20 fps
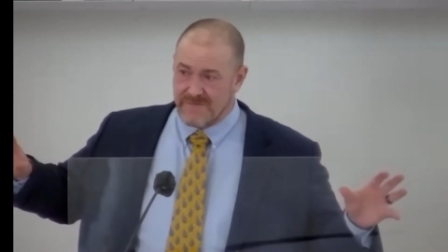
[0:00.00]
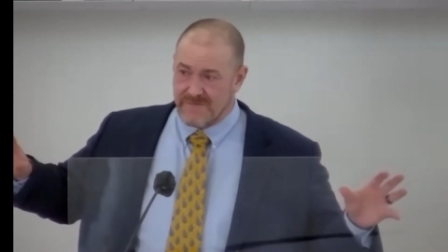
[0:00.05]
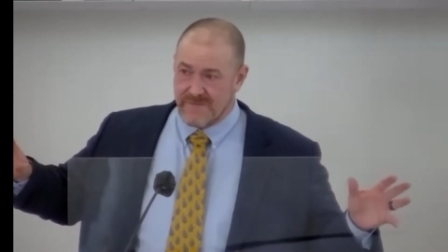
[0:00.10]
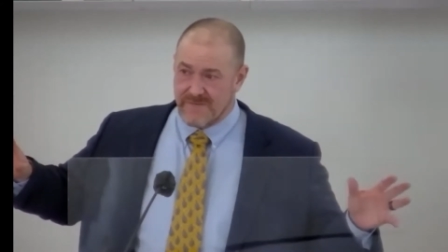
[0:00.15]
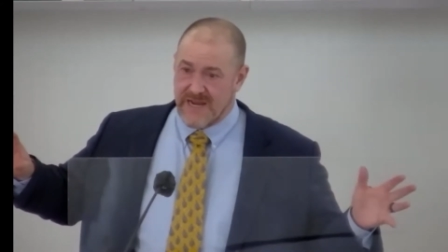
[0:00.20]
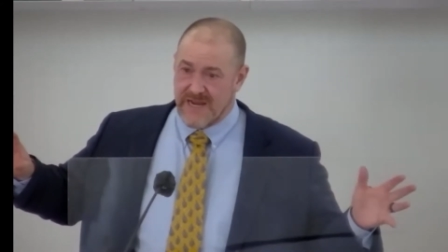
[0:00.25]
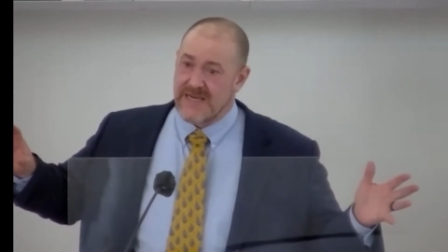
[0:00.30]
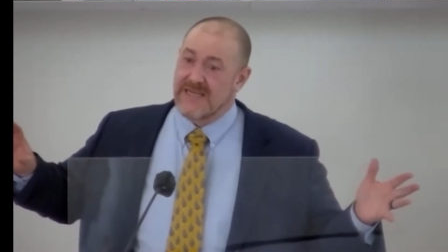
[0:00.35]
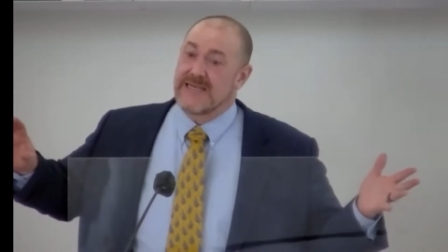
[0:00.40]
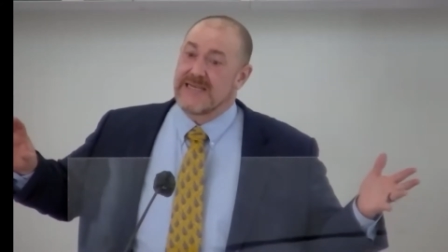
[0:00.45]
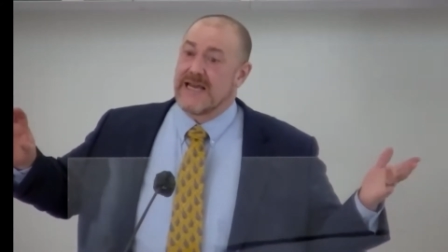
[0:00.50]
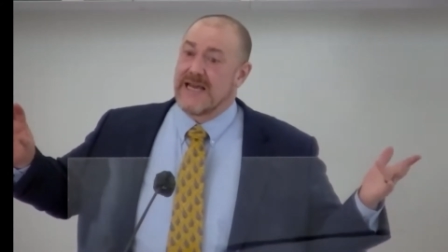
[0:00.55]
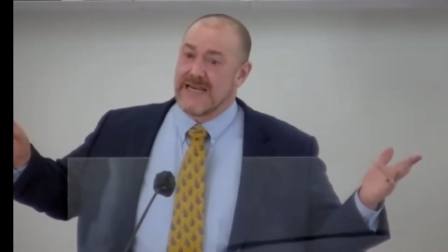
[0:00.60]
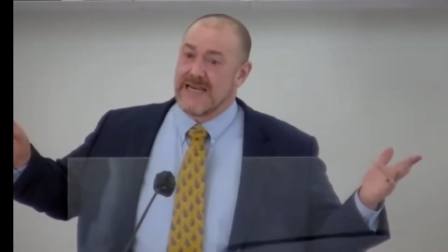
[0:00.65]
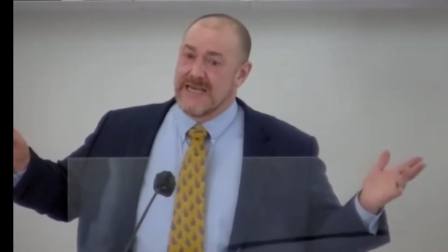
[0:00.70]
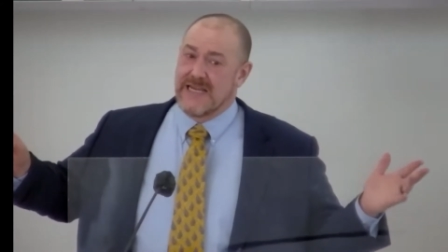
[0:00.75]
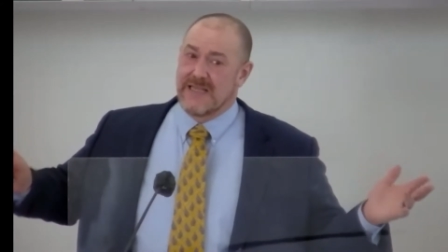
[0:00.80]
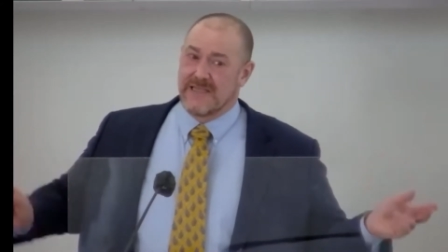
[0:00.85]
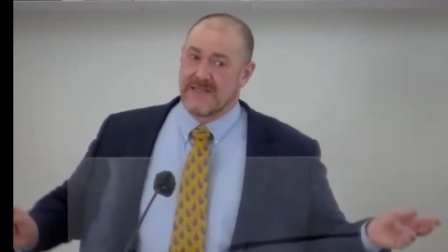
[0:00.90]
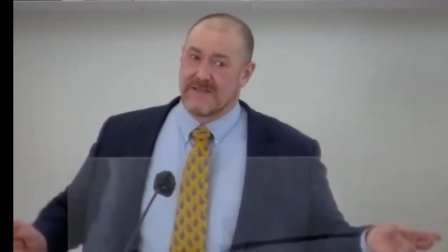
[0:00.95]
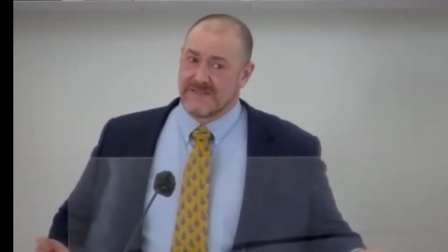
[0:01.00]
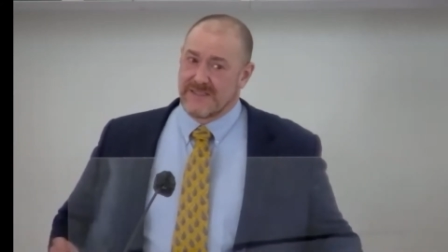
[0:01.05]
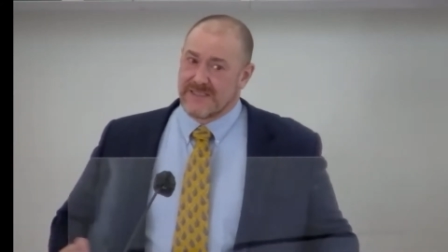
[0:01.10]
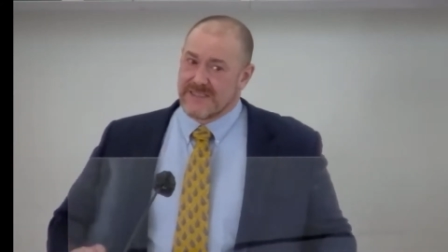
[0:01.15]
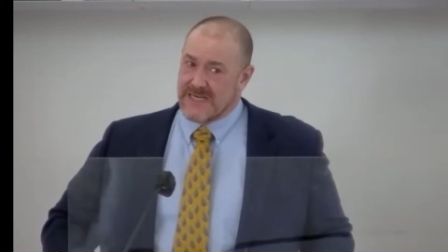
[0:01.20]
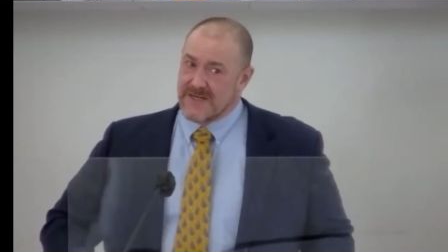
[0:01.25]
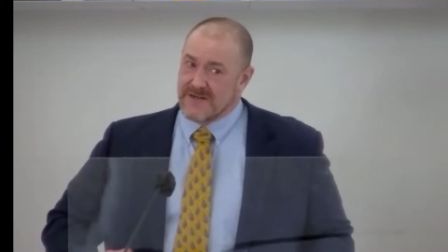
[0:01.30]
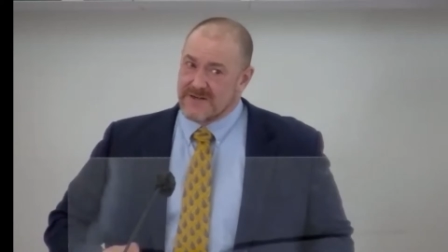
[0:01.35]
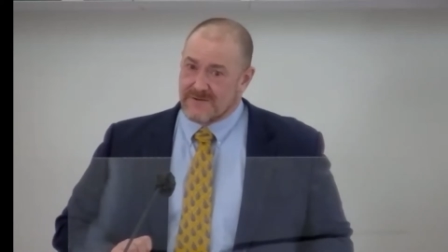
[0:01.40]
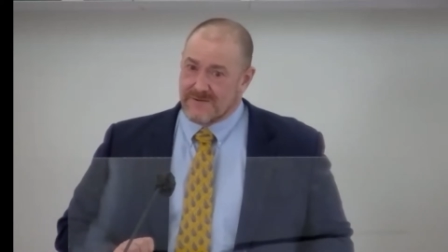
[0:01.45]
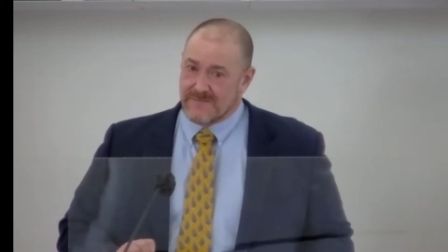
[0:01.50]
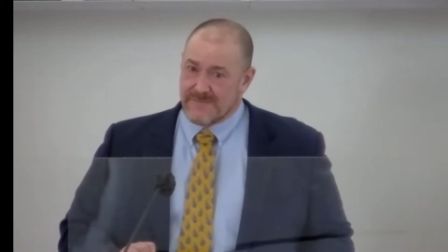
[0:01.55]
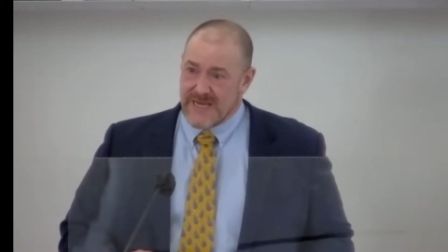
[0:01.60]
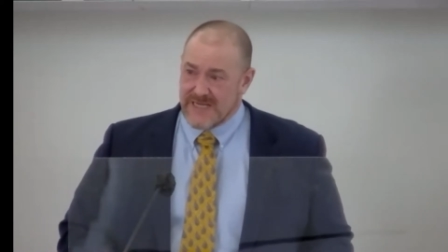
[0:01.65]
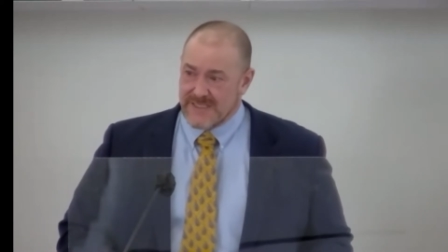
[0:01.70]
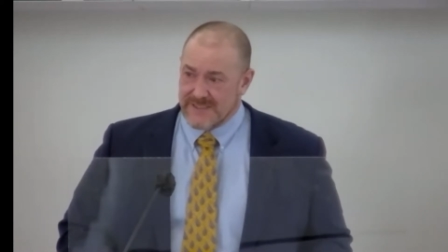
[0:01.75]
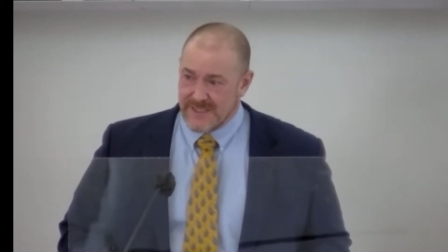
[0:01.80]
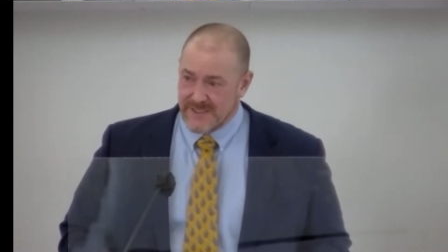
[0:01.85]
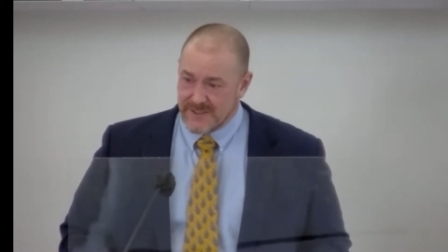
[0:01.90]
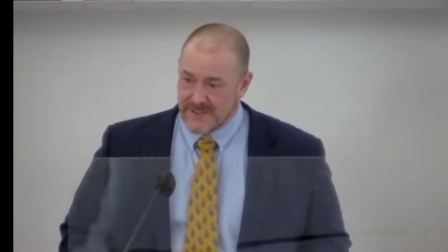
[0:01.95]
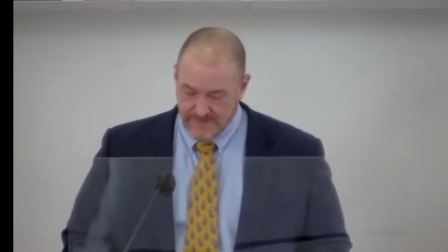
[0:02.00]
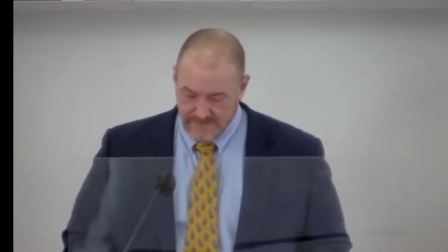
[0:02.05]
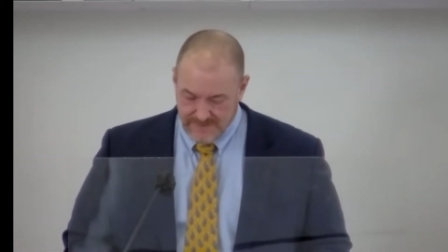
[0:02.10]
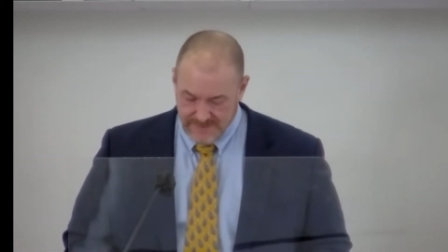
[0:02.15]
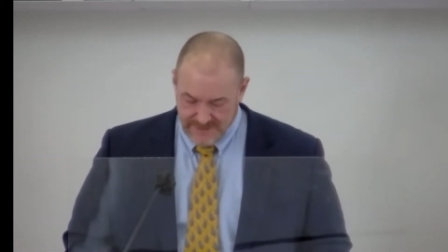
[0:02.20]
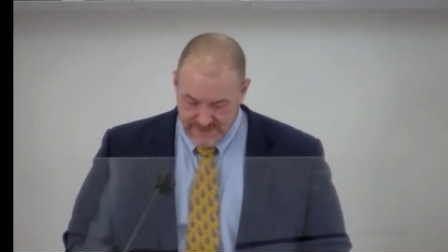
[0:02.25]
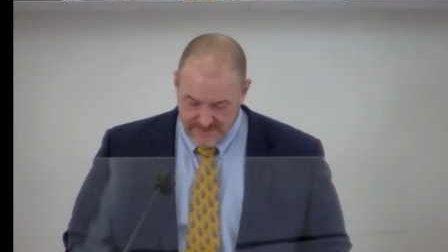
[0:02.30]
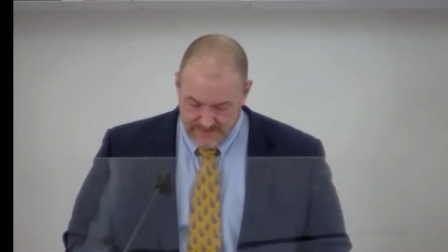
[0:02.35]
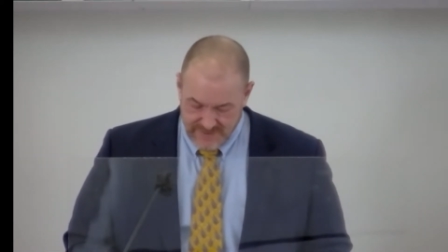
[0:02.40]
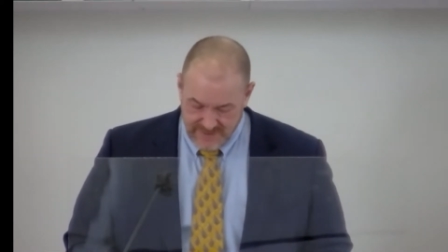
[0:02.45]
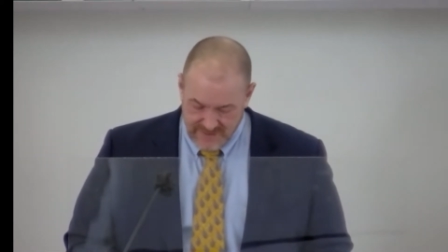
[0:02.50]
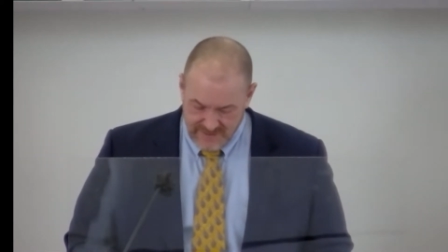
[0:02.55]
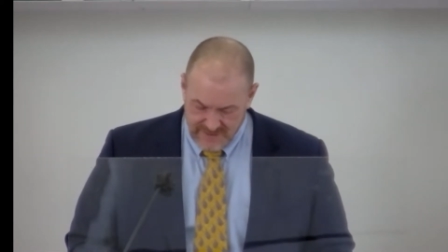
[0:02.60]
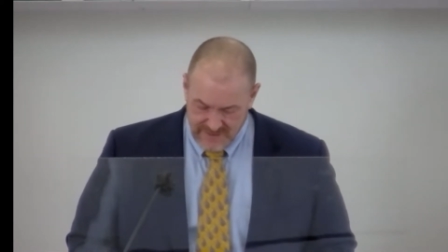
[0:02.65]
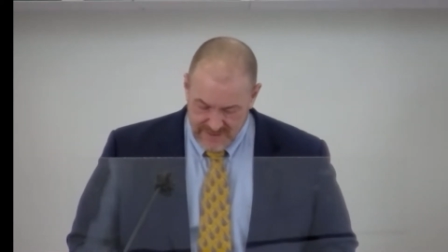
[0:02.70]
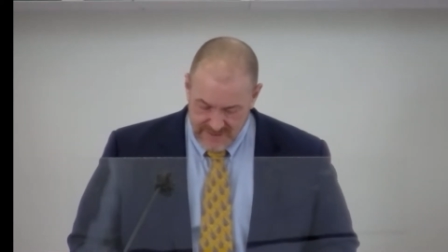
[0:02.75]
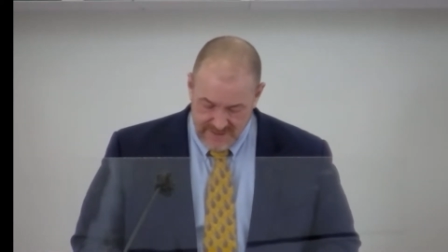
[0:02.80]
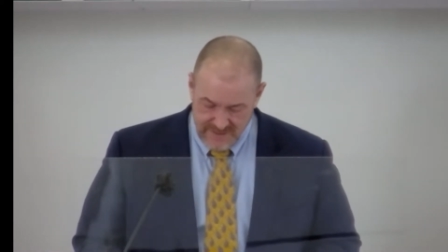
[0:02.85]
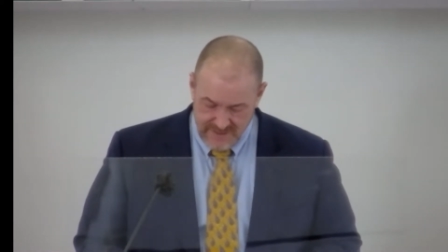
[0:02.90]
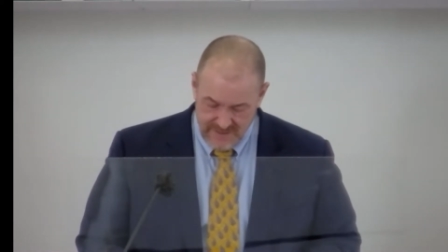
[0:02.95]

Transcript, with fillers: from my tiny little central Massachusetts pond.